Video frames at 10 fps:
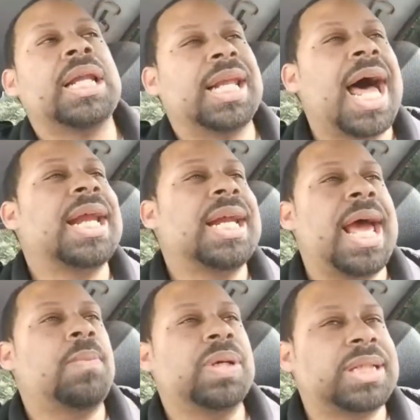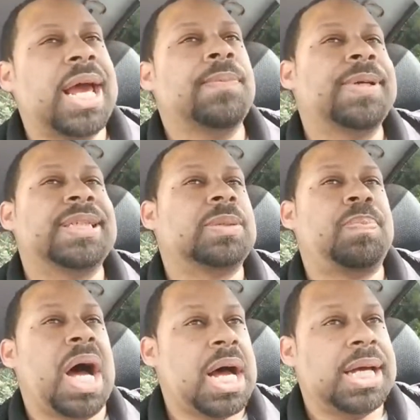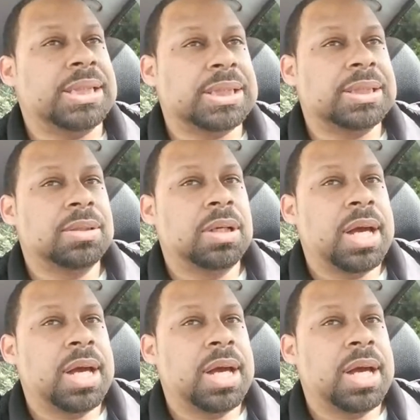A lot of that was a response